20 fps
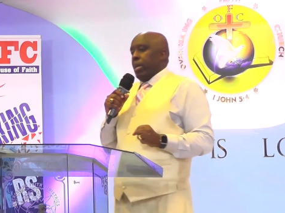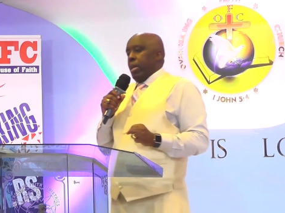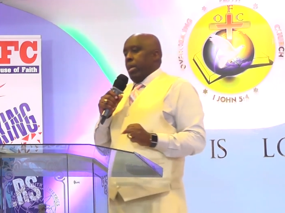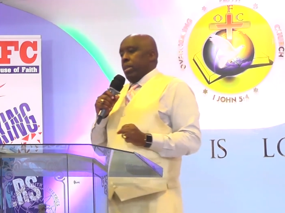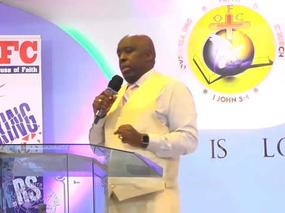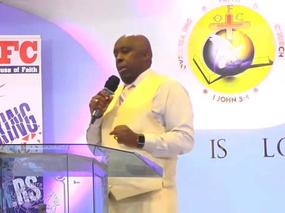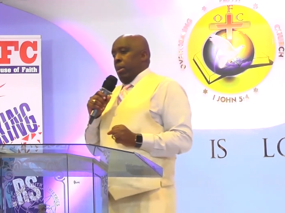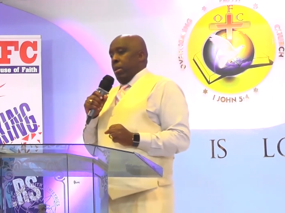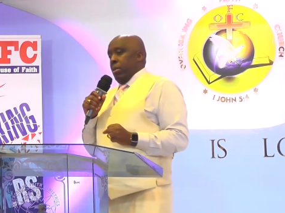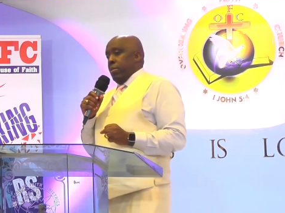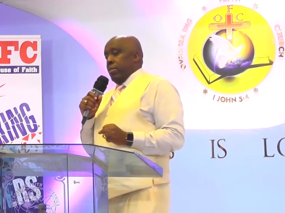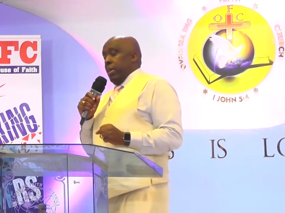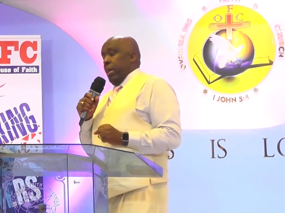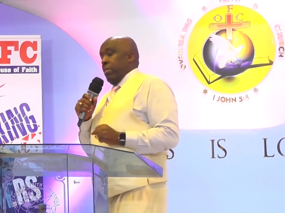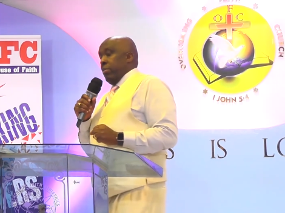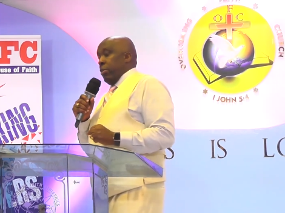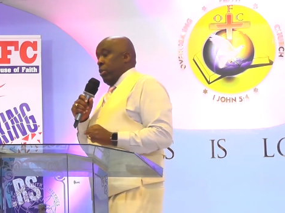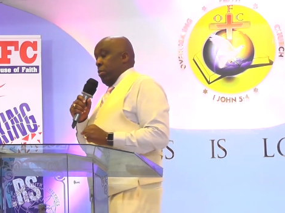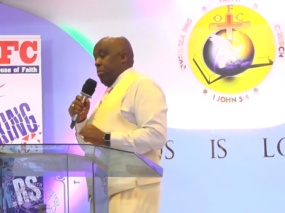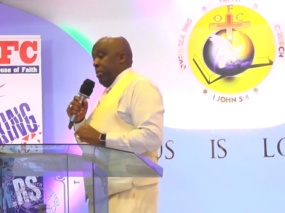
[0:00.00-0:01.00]
The Lord
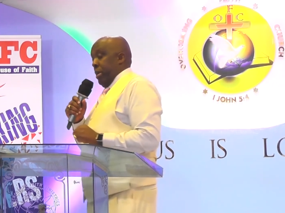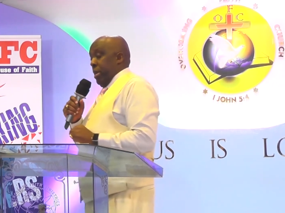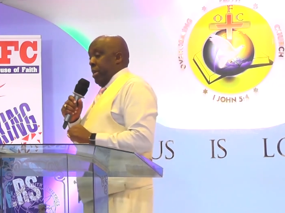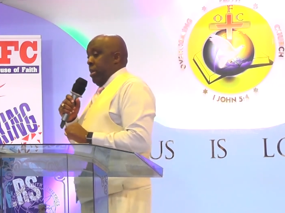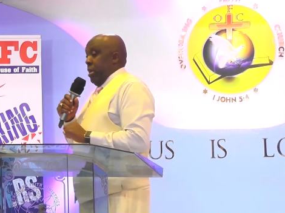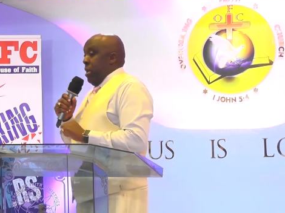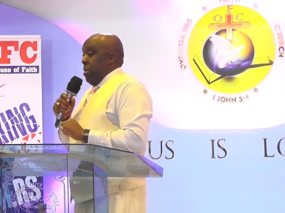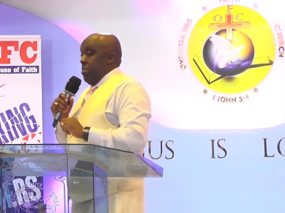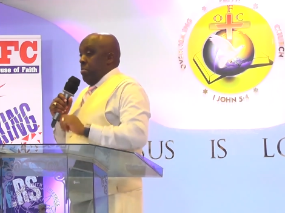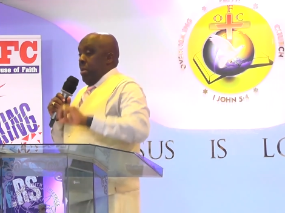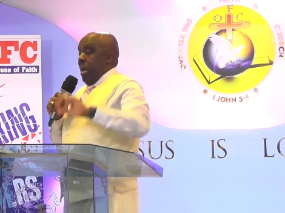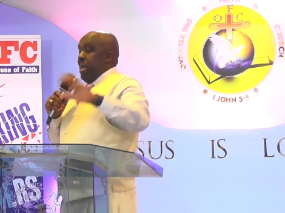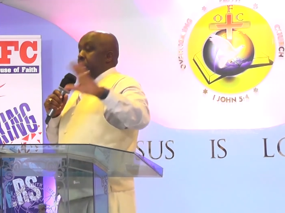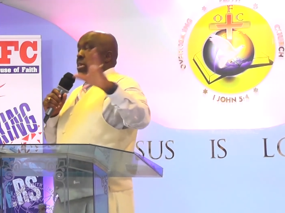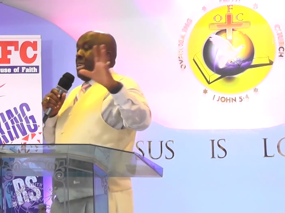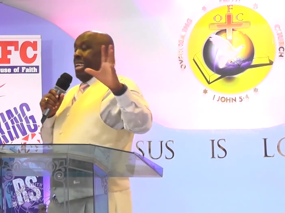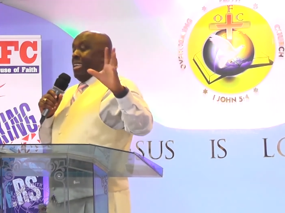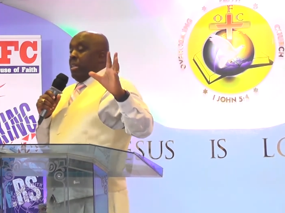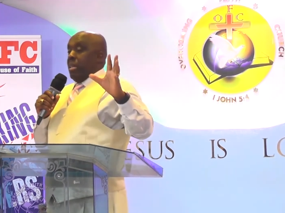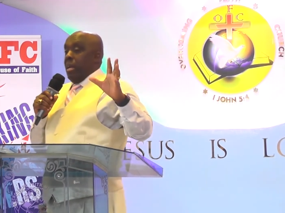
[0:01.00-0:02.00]
says you will be
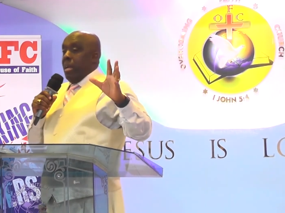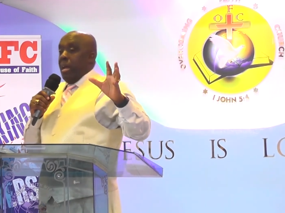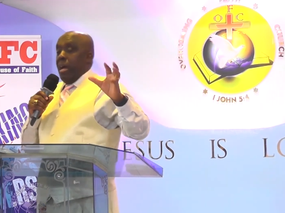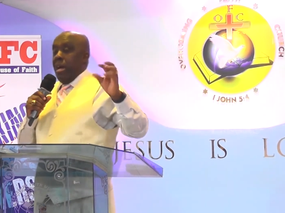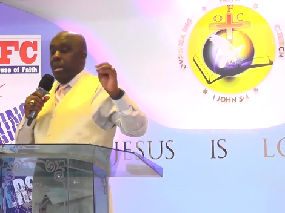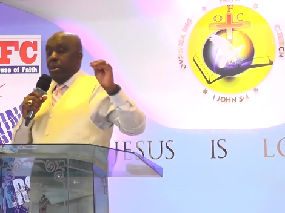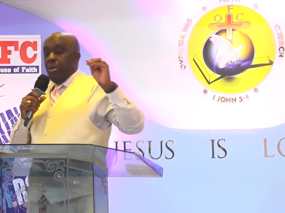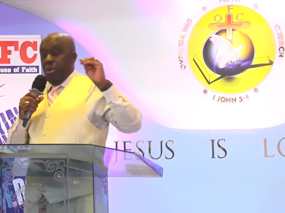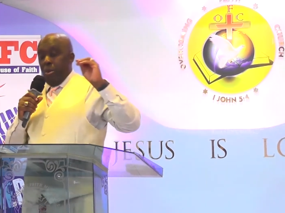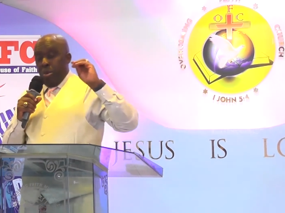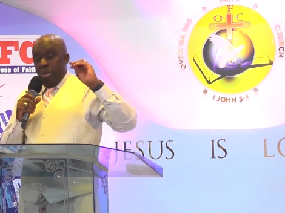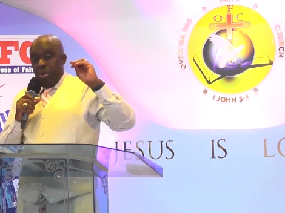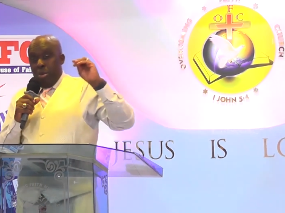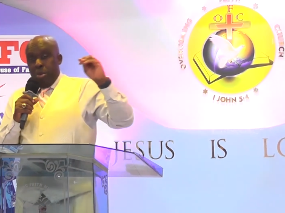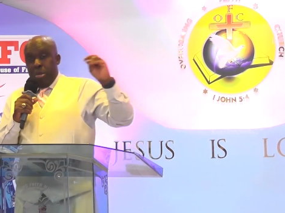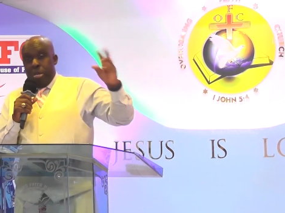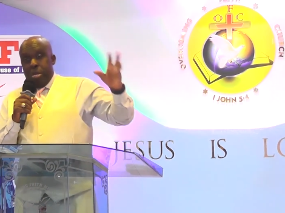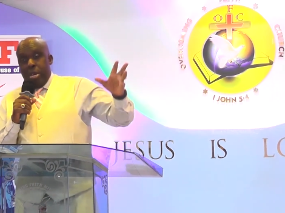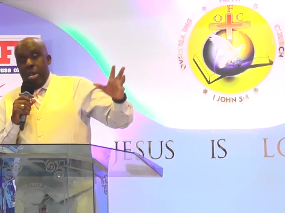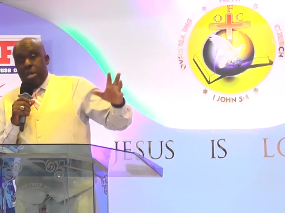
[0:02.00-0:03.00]
mighty in the land, you will
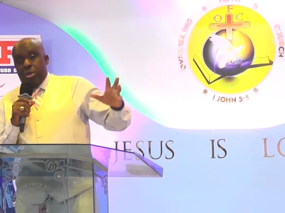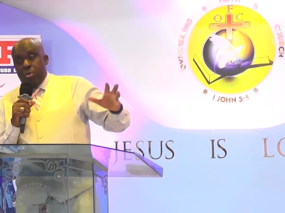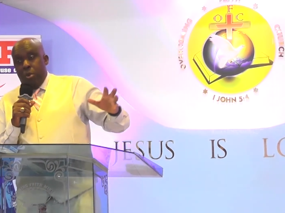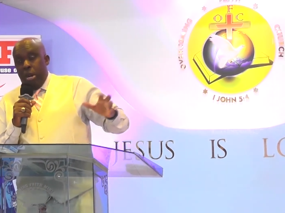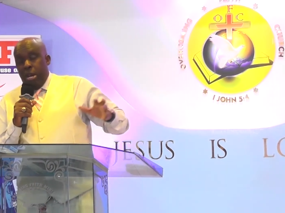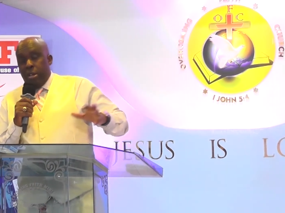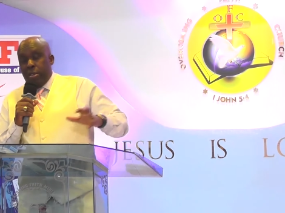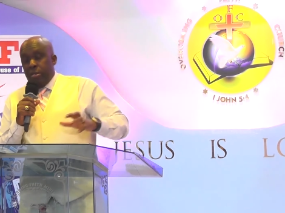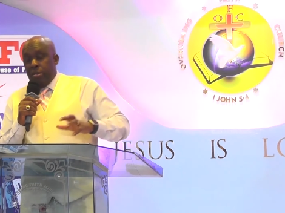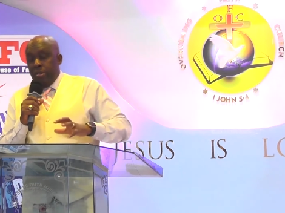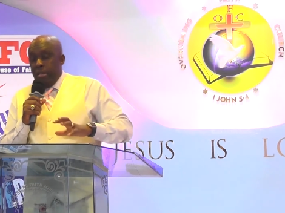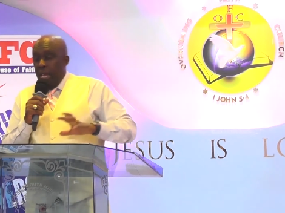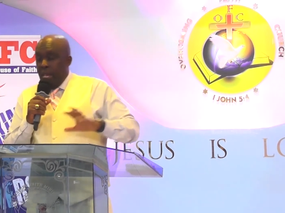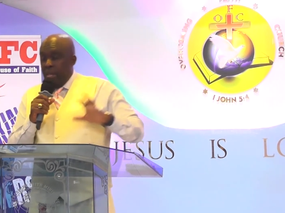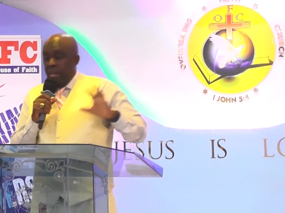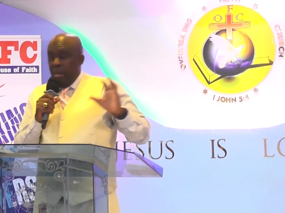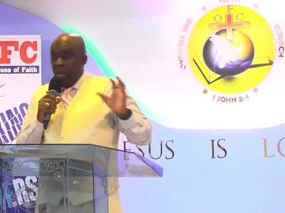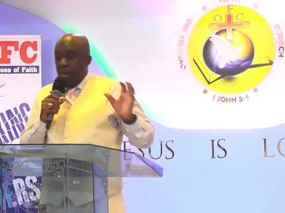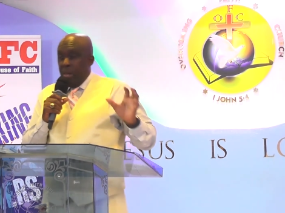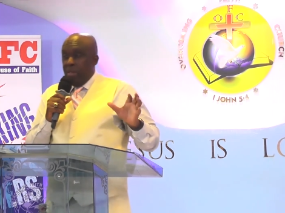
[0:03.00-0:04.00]
do great works. Then
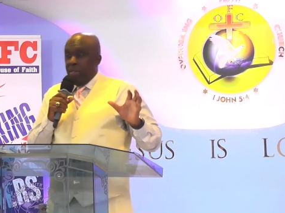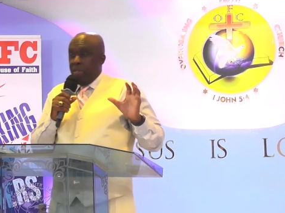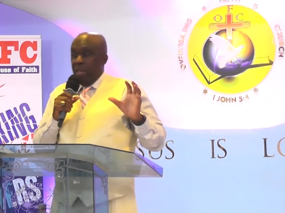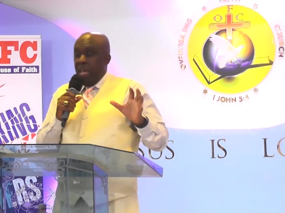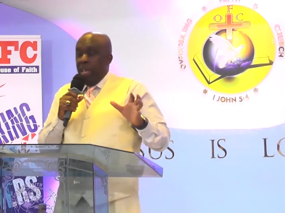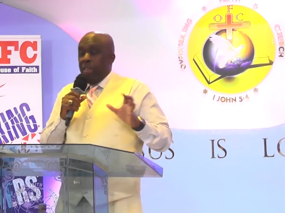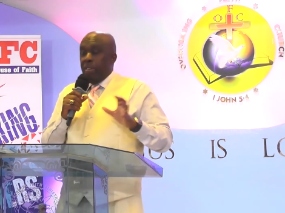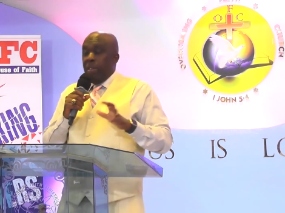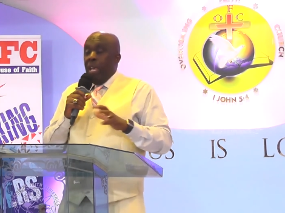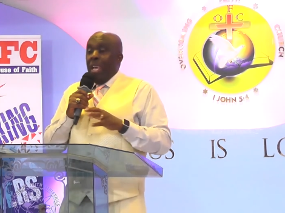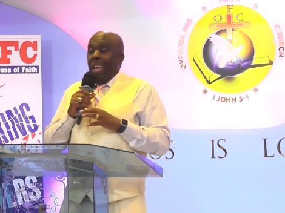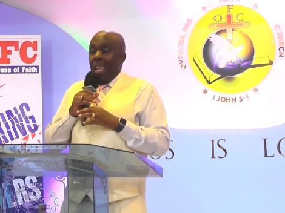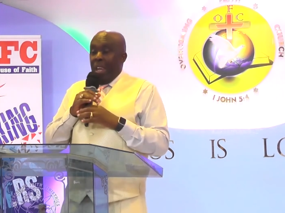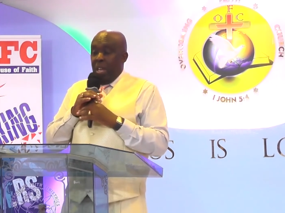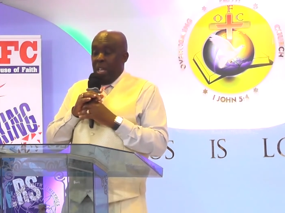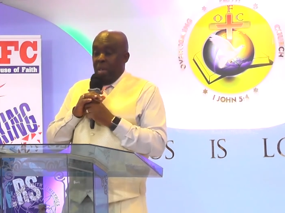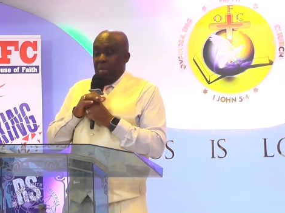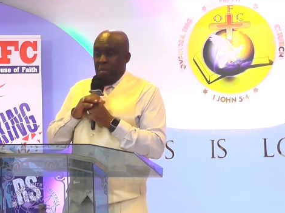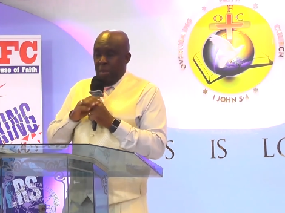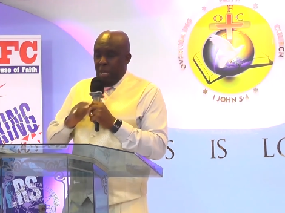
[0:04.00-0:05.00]
the Lord says, and
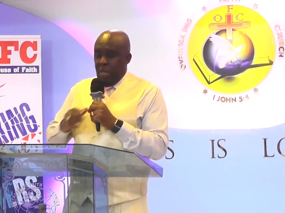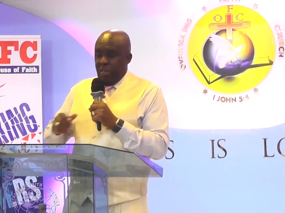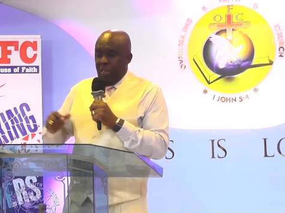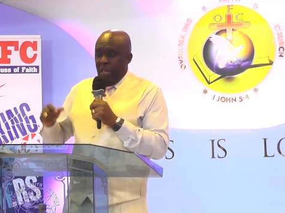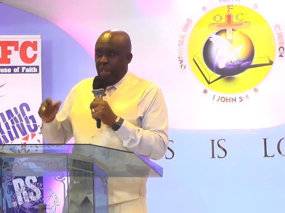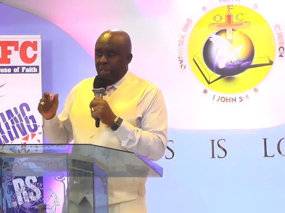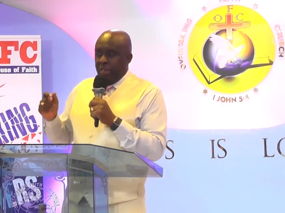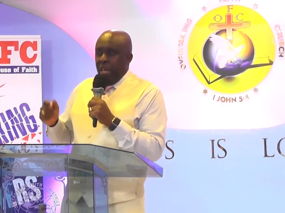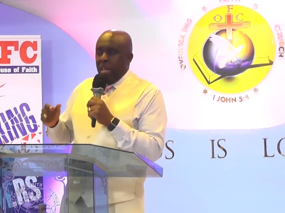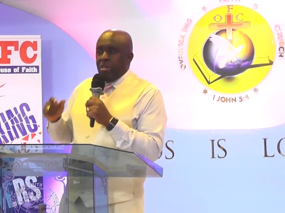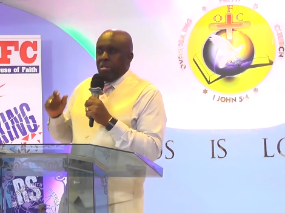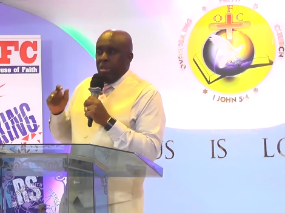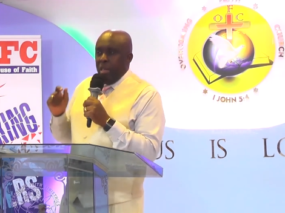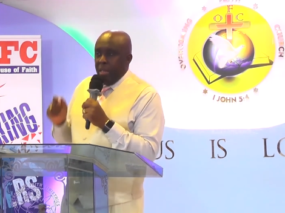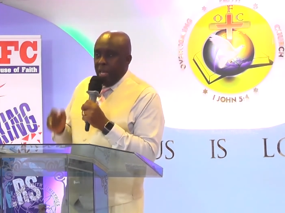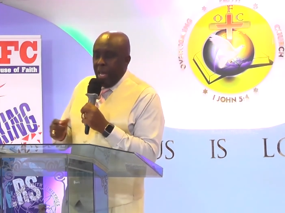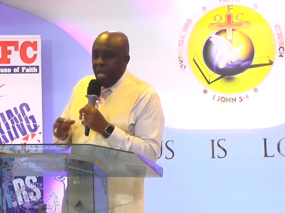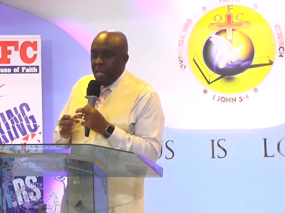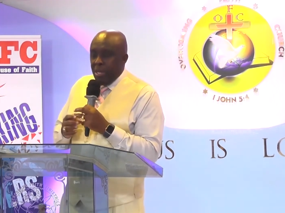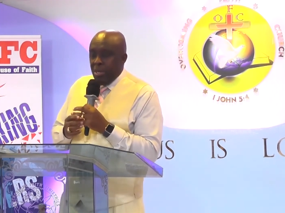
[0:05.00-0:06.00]
he means exactly
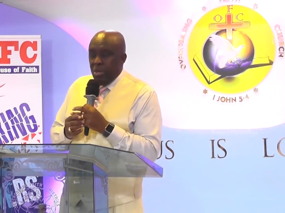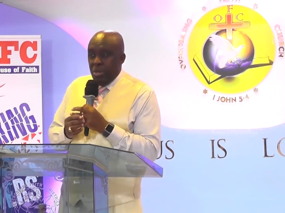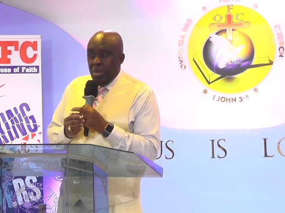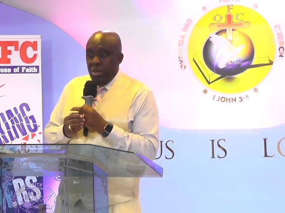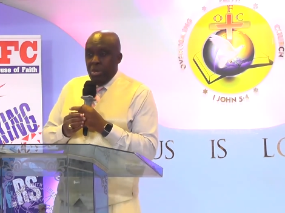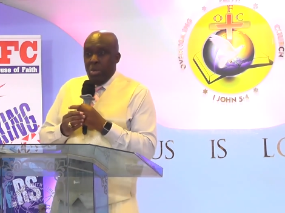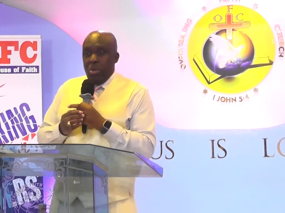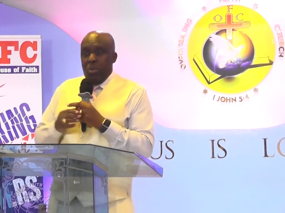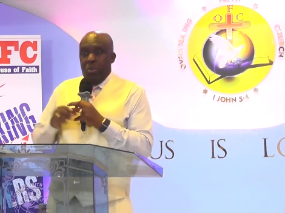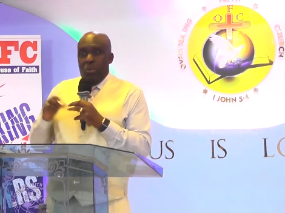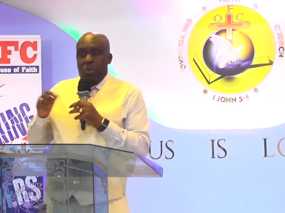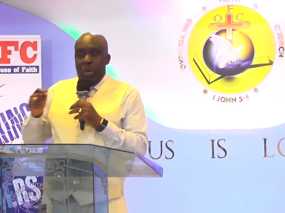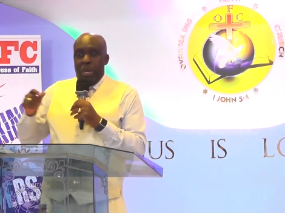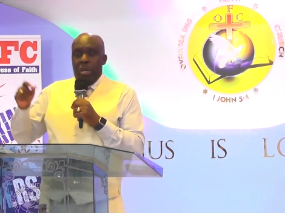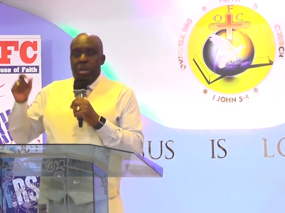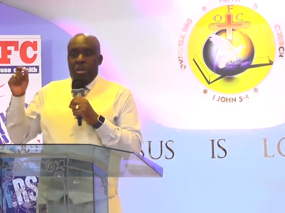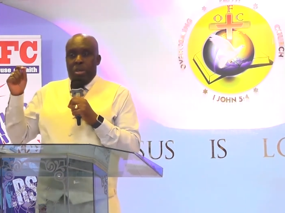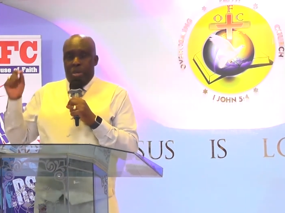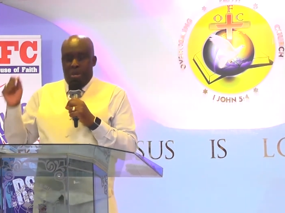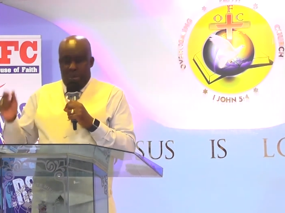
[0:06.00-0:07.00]
that, you
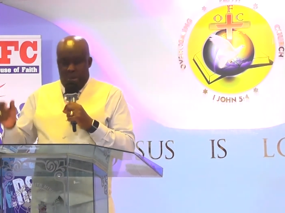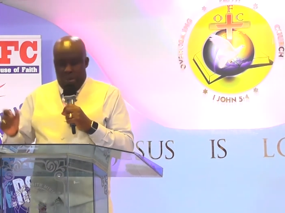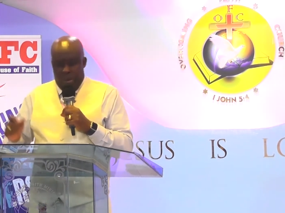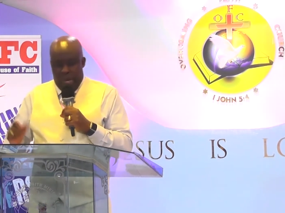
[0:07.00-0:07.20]
will do